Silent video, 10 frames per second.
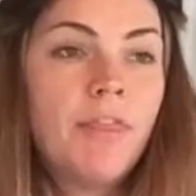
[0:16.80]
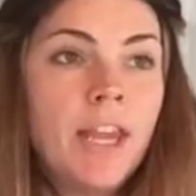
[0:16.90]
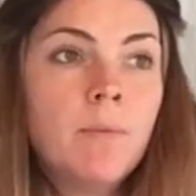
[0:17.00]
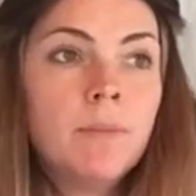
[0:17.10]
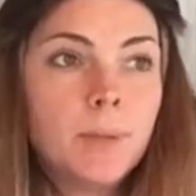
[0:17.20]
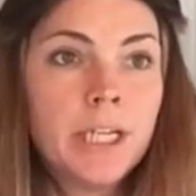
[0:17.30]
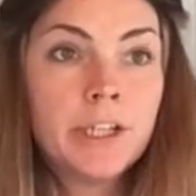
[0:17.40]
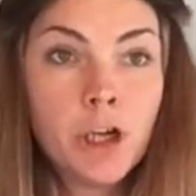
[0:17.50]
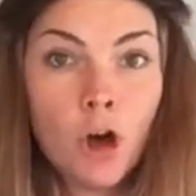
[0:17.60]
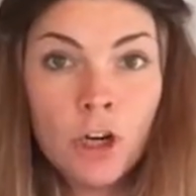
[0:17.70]
thing with brick
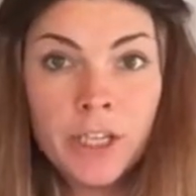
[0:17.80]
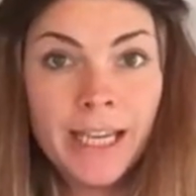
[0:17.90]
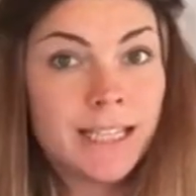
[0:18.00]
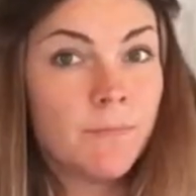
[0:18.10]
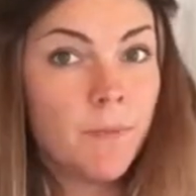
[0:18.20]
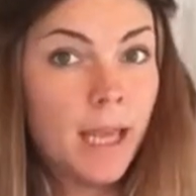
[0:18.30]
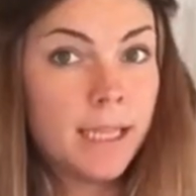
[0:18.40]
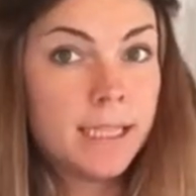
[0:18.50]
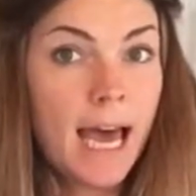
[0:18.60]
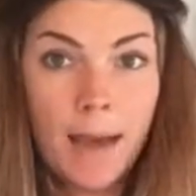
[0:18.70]
and concrete is
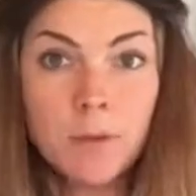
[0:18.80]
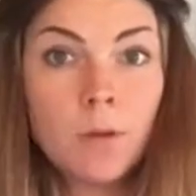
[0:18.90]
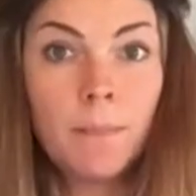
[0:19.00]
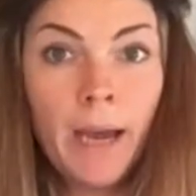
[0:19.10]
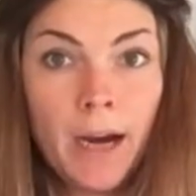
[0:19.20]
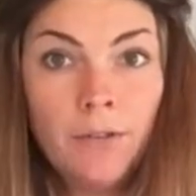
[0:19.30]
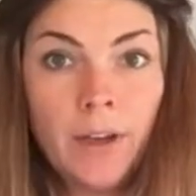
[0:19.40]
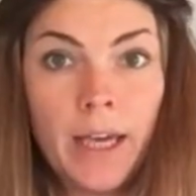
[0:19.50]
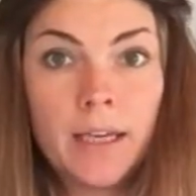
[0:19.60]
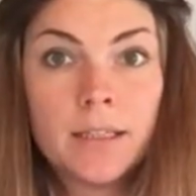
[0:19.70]
it's absolutely
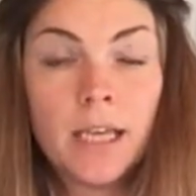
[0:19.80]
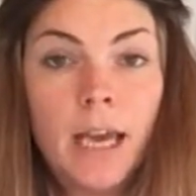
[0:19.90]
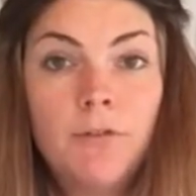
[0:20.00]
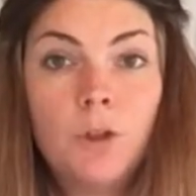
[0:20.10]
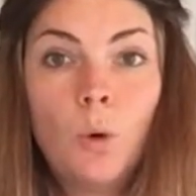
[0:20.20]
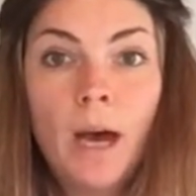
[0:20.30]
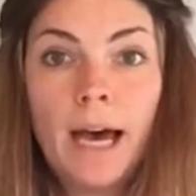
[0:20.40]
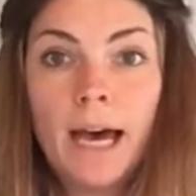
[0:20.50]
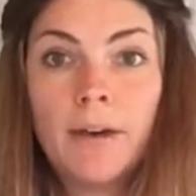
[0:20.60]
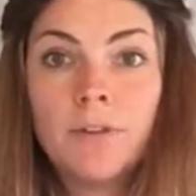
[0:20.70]
perfect if you
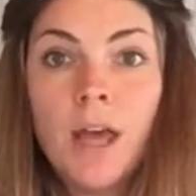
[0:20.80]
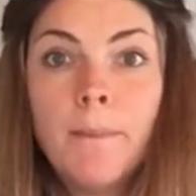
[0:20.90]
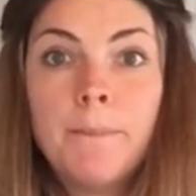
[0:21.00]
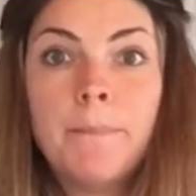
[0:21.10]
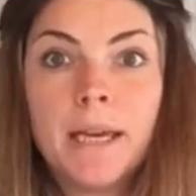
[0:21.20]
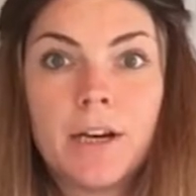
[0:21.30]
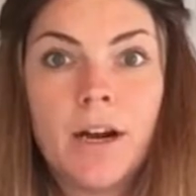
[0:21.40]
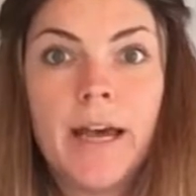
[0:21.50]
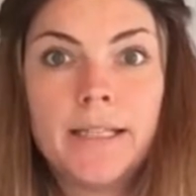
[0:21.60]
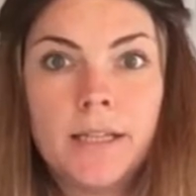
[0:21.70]
have
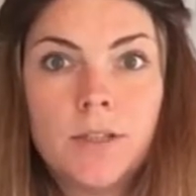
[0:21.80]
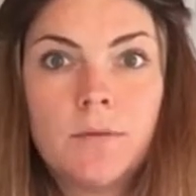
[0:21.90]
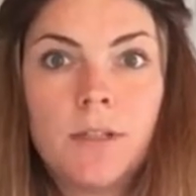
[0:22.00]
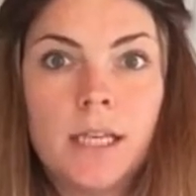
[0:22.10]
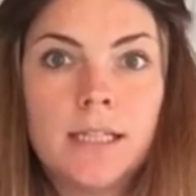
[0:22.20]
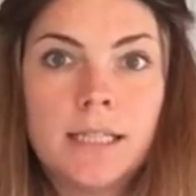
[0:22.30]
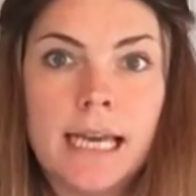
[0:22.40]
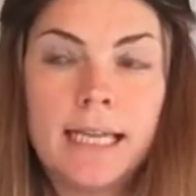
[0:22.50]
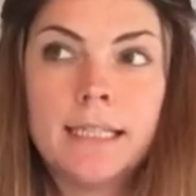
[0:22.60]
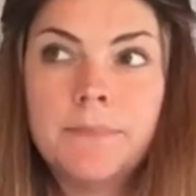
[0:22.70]
bigger ideas for the
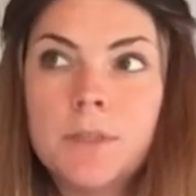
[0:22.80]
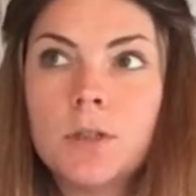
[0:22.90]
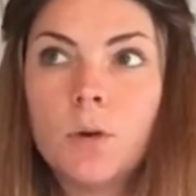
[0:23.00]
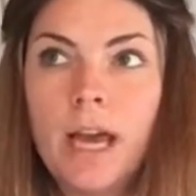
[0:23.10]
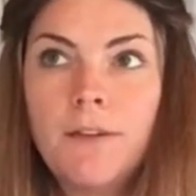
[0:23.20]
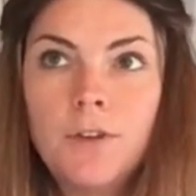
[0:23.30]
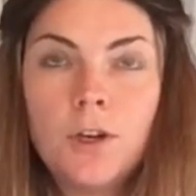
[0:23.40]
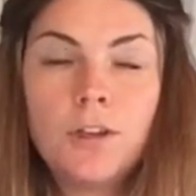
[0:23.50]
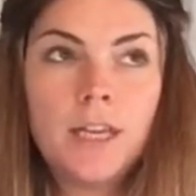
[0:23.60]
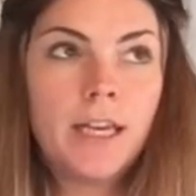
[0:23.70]
inside. So if
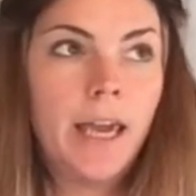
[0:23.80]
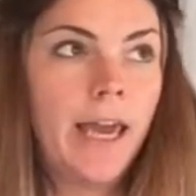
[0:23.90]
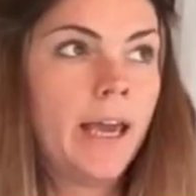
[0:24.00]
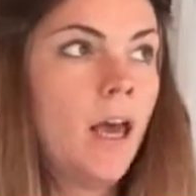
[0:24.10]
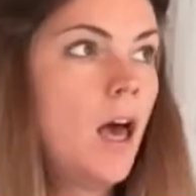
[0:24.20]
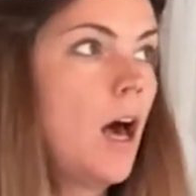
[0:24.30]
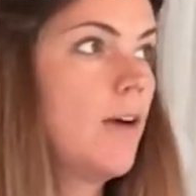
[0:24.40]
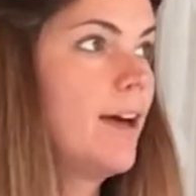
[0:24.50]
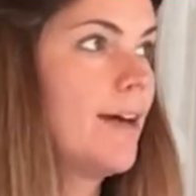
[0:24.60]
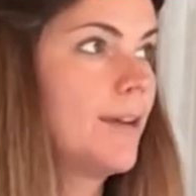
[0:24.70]
you're thinking
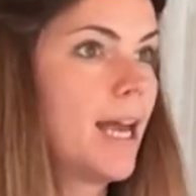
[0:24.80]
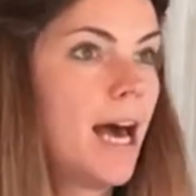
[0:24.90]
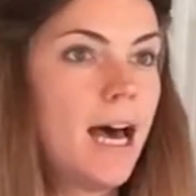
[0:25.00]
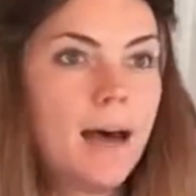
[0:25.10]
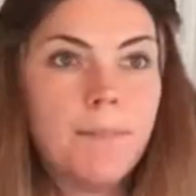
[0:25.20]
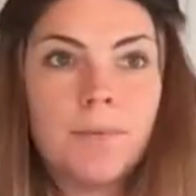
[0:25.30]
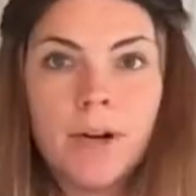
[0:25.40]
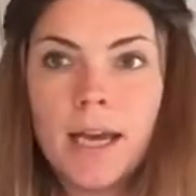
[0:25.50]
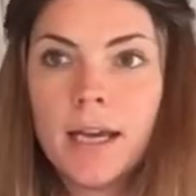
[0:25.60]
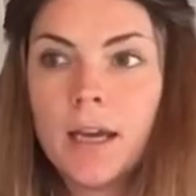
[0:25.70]
of having a
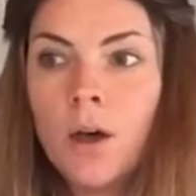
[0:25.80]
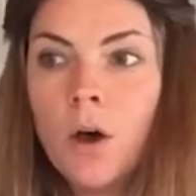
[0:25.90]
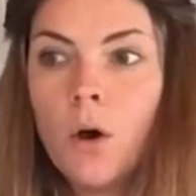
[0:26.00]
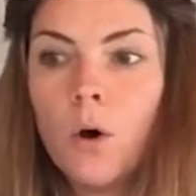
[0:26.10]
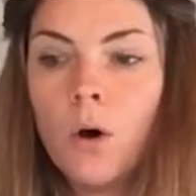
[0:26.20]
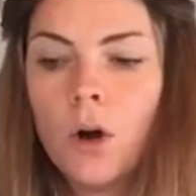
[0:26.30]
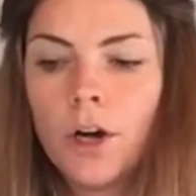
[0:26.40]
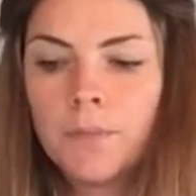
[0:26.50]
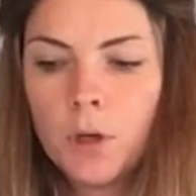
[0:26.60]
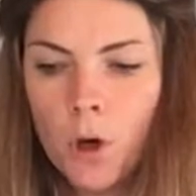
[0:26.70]
brick
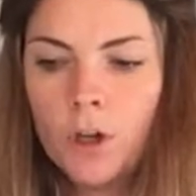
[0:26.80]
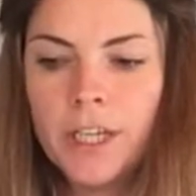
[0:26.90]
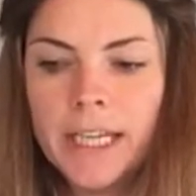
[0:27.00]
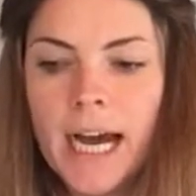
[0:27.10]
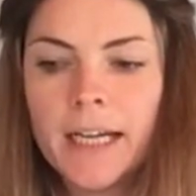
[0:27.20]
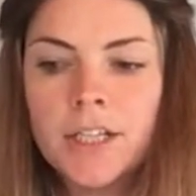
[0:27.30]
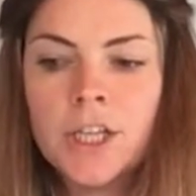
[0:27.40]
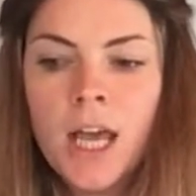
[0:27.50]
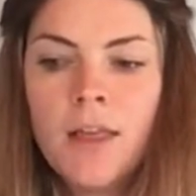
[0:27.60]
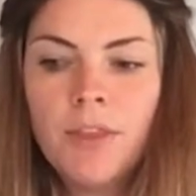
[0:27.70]
or concrete
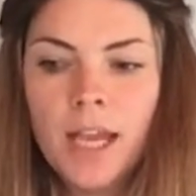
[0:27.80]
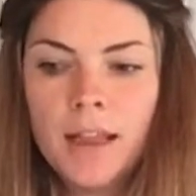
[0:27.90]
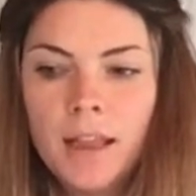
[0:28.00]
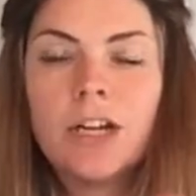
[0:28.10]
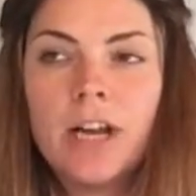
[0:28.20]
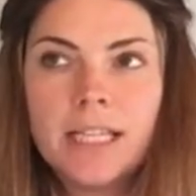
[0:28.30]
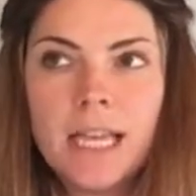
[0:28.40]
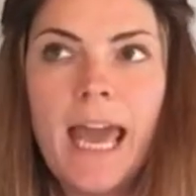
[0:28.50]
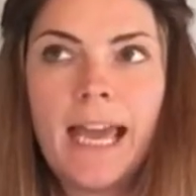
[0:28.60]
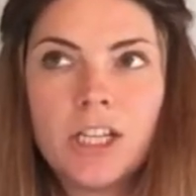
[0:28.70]
garage, then there is
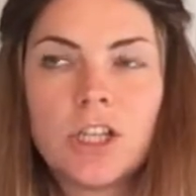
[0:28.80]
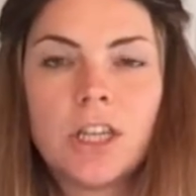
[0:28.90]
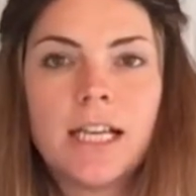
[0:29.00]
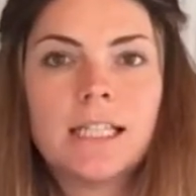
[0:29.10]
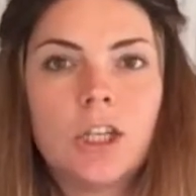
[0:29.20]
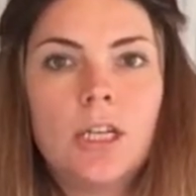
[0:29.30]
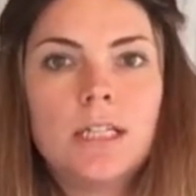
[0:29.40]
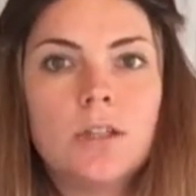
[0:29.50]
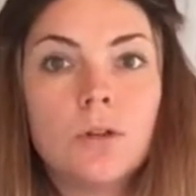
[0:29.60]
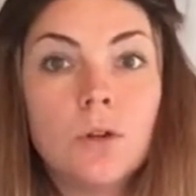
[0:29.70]
extra things that you
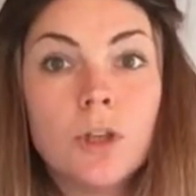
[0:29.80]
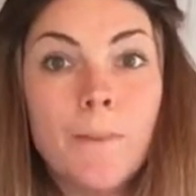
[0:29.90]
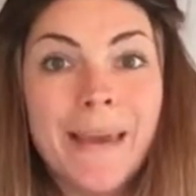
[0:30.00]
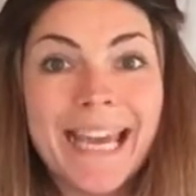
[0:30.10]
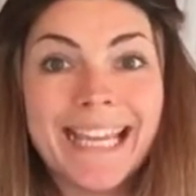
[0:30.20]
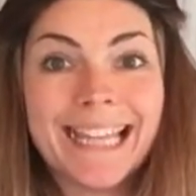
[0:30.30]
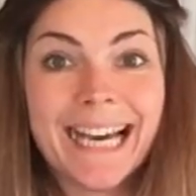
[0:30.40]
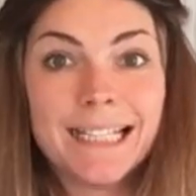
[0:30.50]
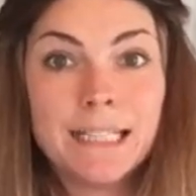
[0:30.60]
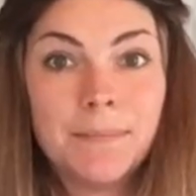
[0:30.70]
need to do to make
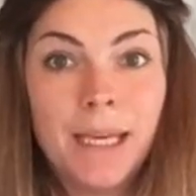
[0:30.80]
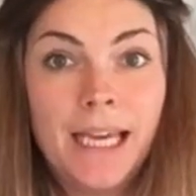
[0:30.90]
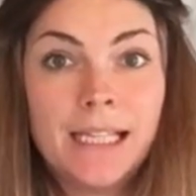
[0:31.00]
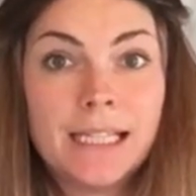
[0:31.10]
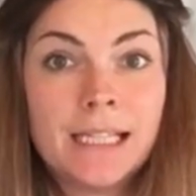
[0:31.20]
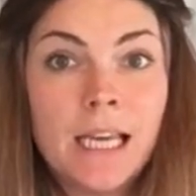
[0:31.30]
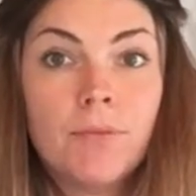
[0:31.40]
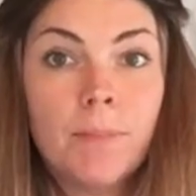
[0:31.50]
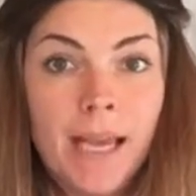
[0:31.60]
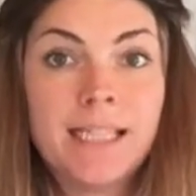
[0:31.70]
that space
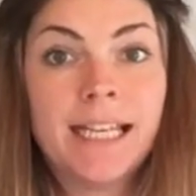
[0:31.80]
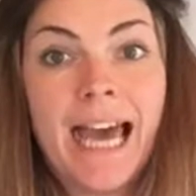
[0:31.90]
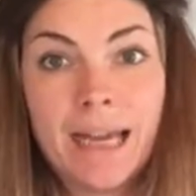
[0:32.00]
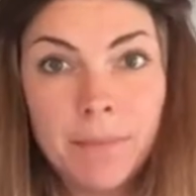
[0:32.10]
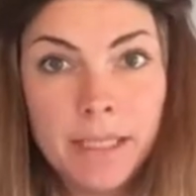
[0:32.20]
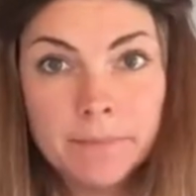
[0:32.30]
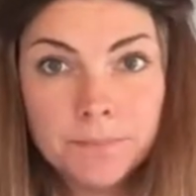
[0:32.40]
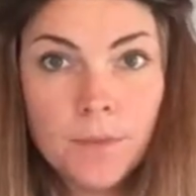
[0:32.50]
the best it can be.